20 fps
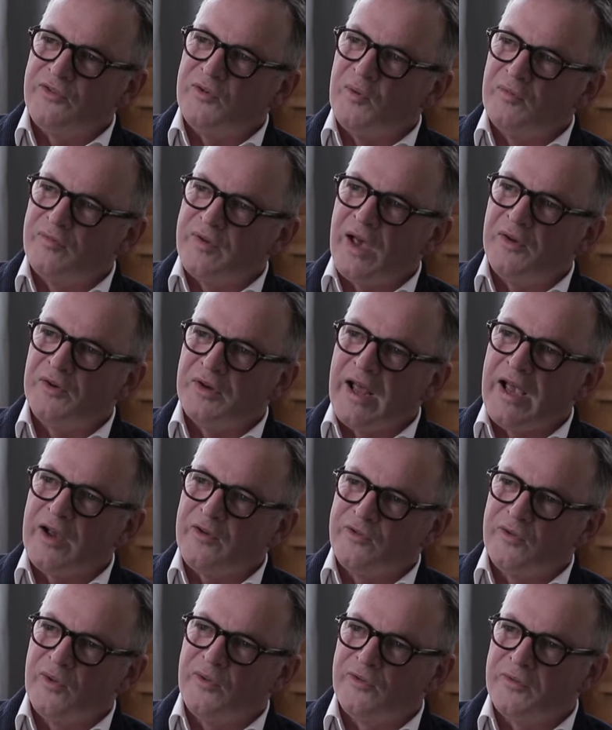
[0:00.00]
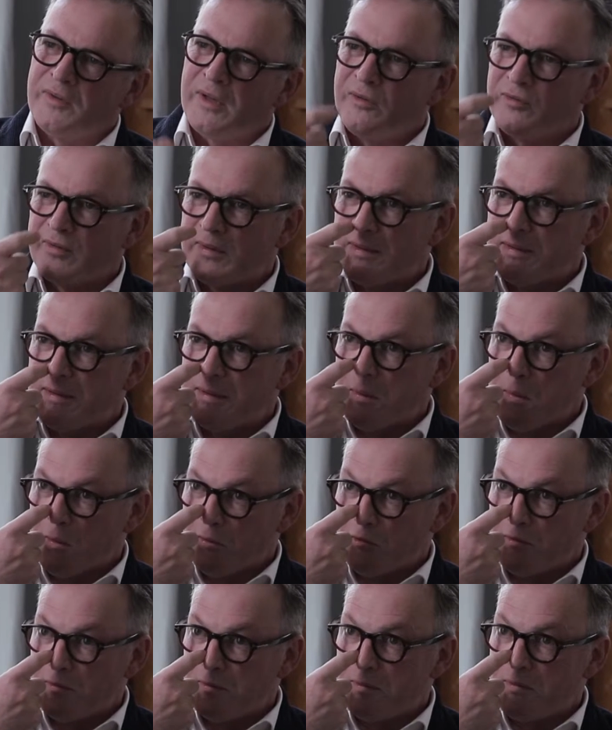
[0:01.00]
is not found in axons, and that's clearly
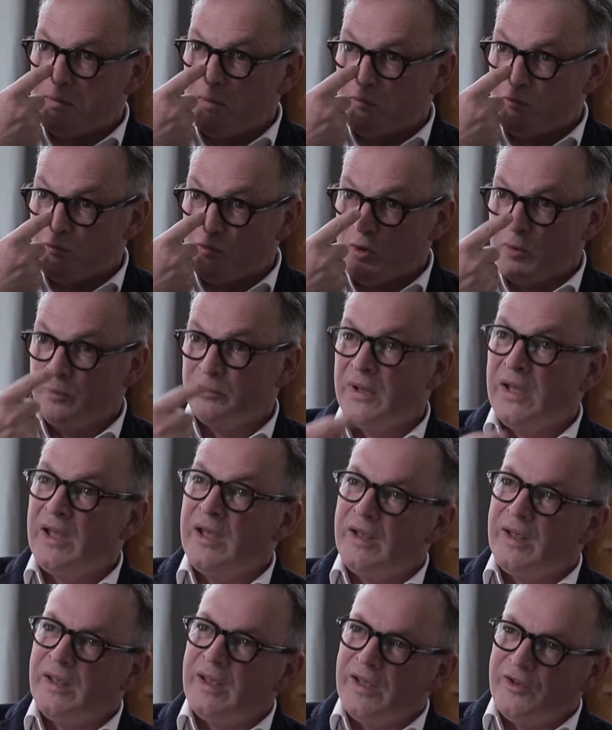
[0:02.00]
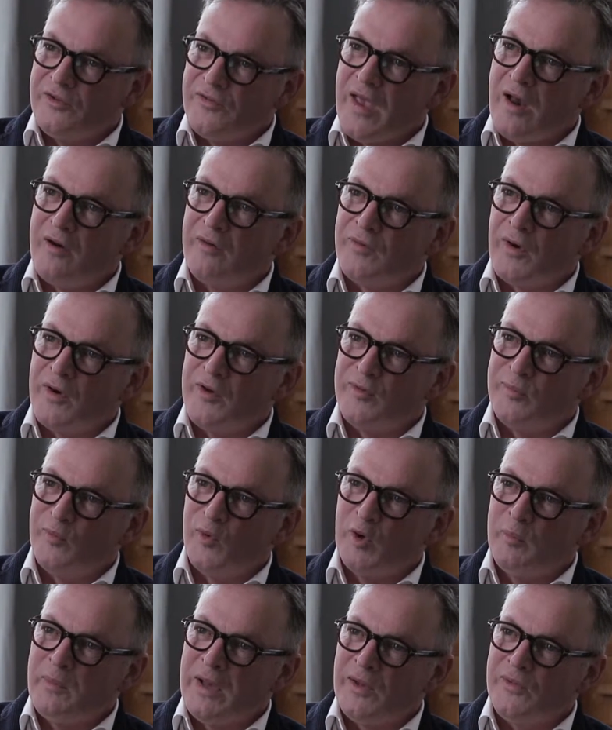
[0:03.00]
not true. It's there in very
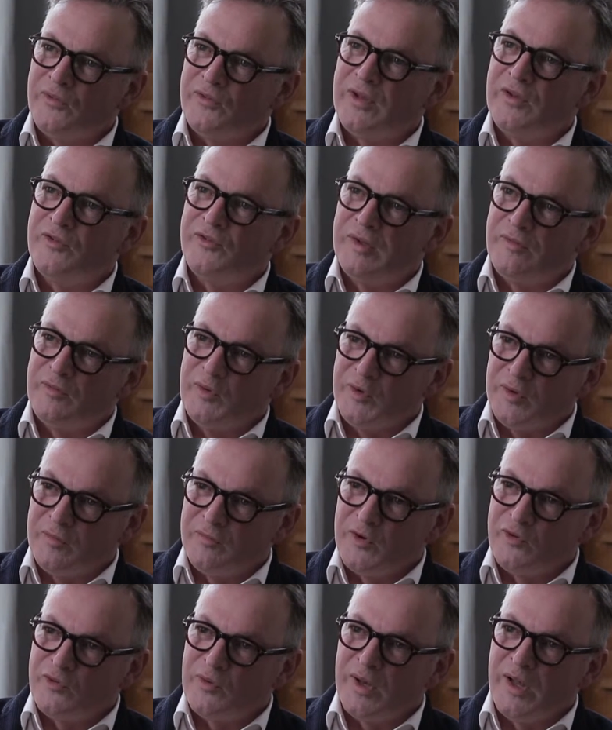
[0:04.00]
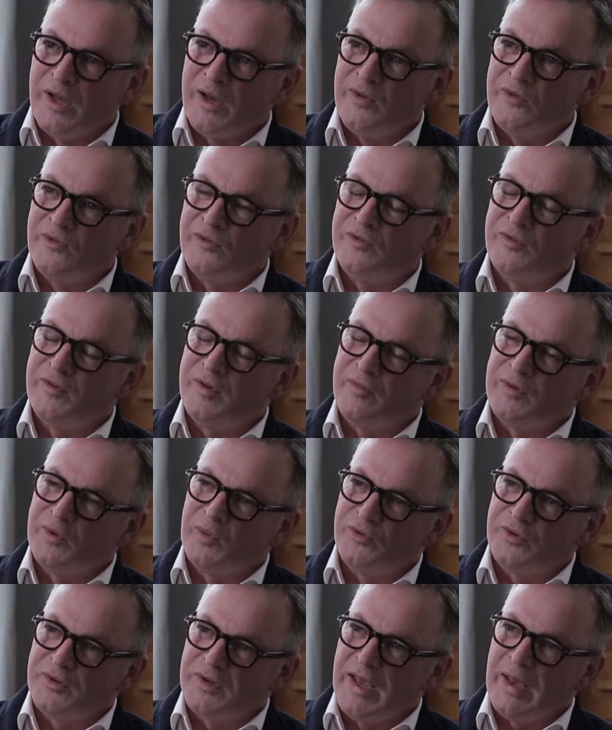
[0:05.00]
small amounts, it's difficult to visualize,
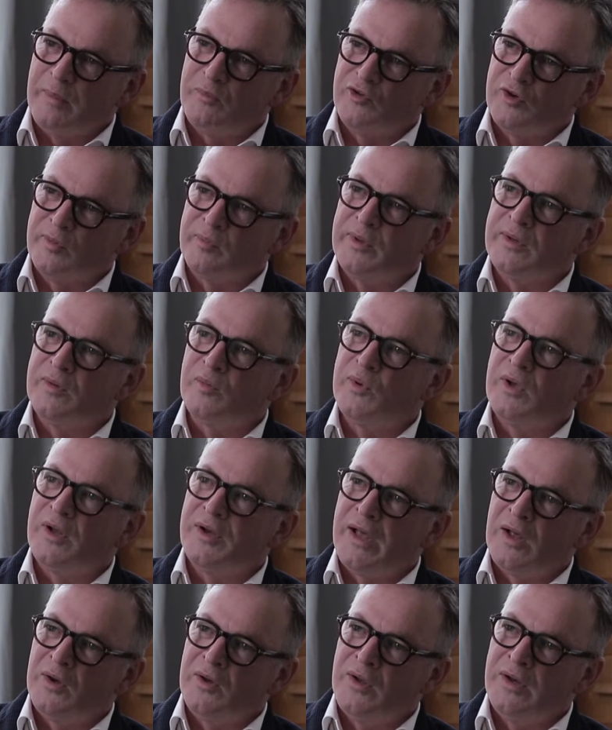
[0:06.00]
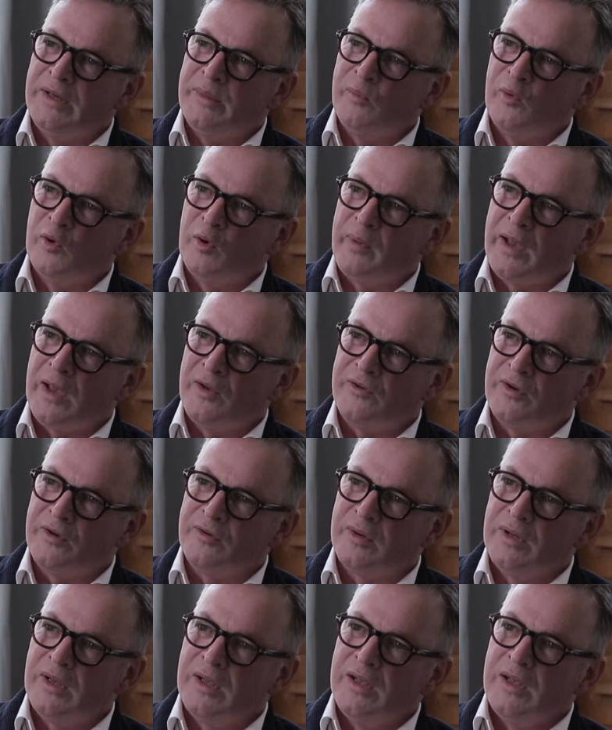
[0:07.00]
difficult to capture, but we are now learning more about
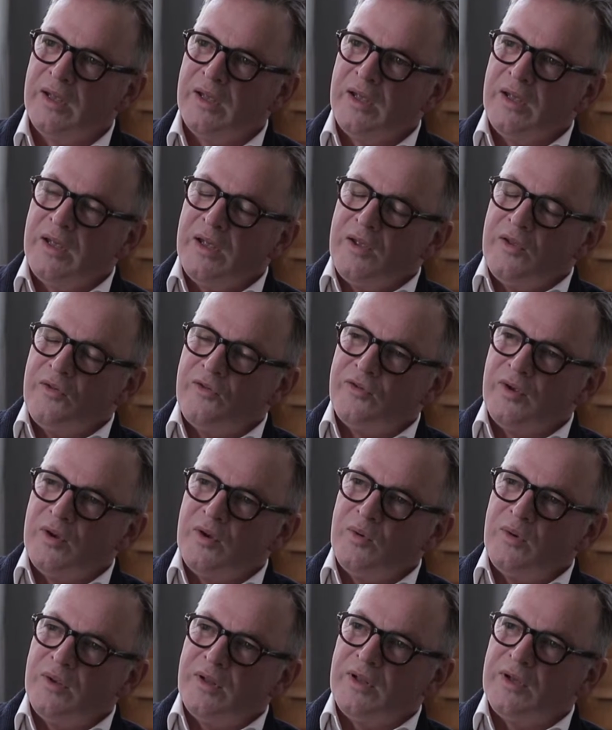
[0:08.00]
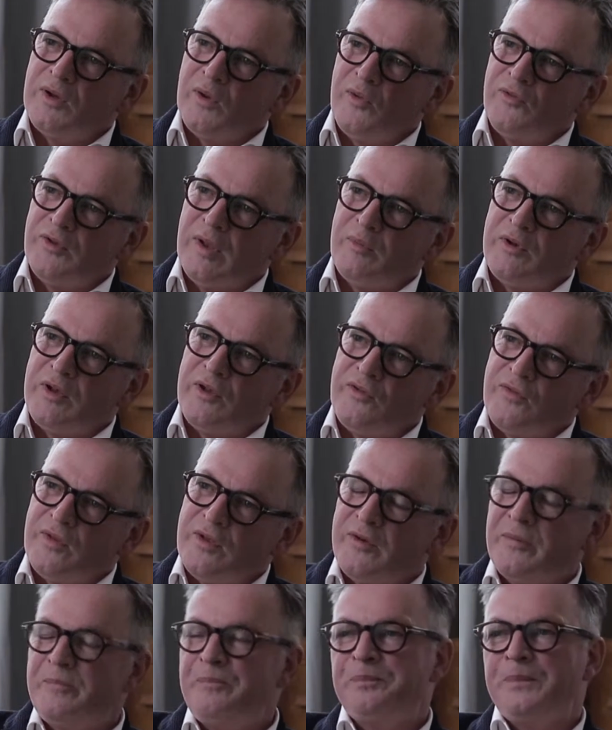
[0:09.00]
it. So the concept is
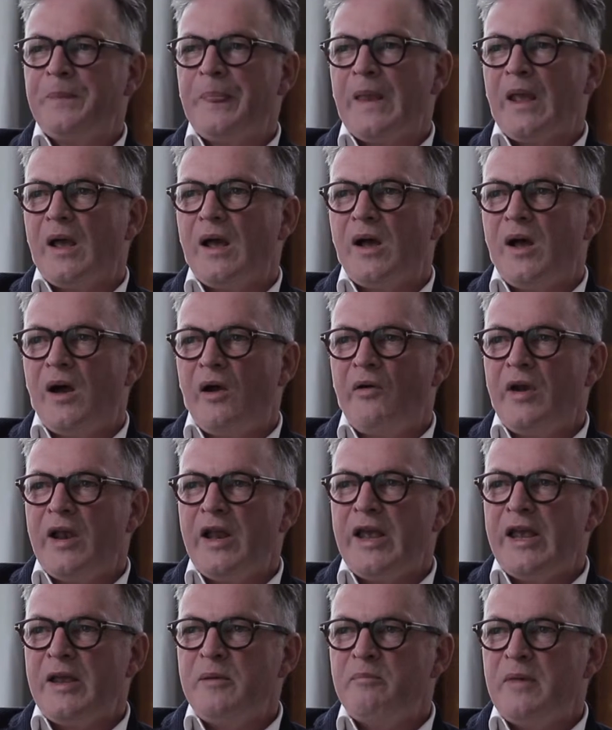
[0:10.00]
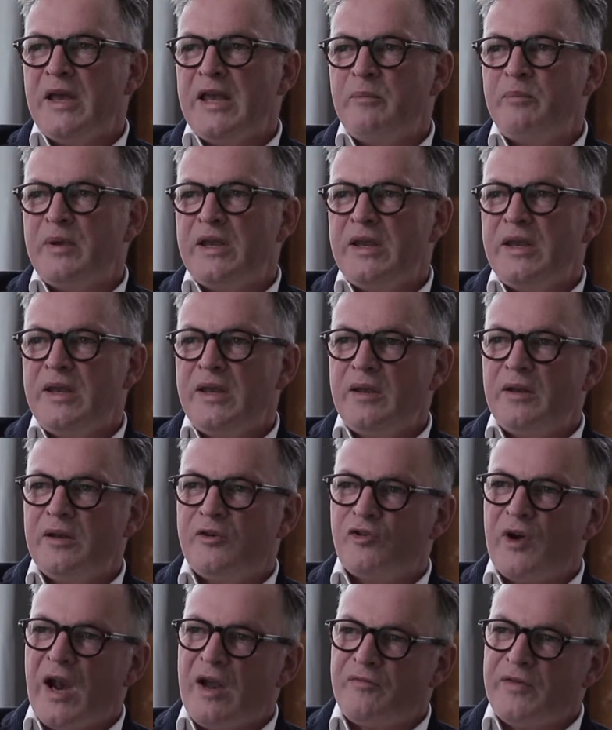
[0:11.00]
that RNA may be
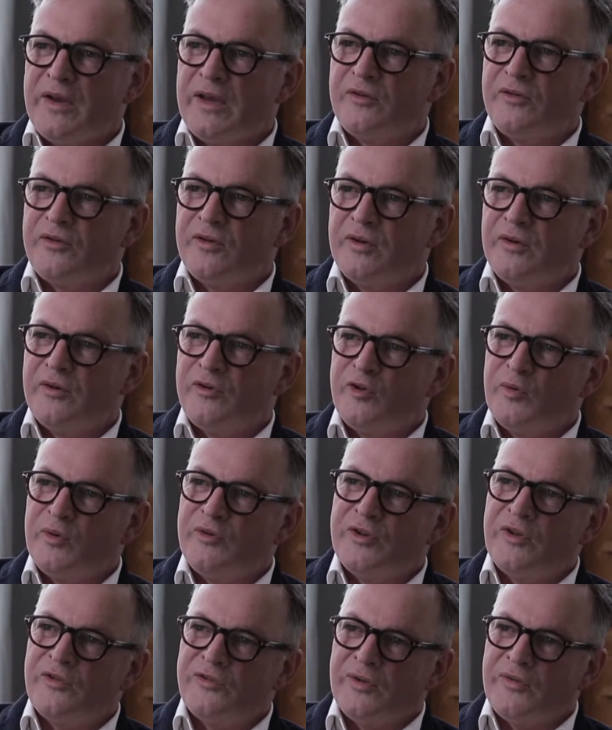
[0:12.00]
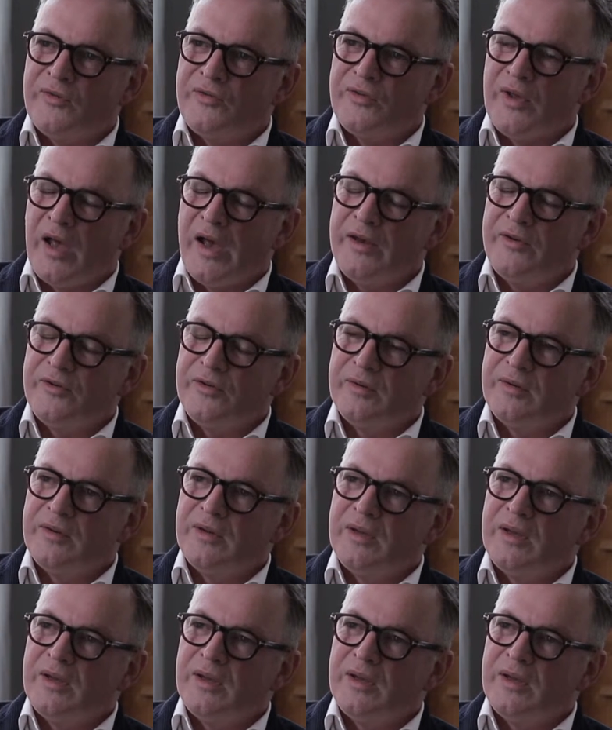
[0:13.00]
trafficked to a distant site,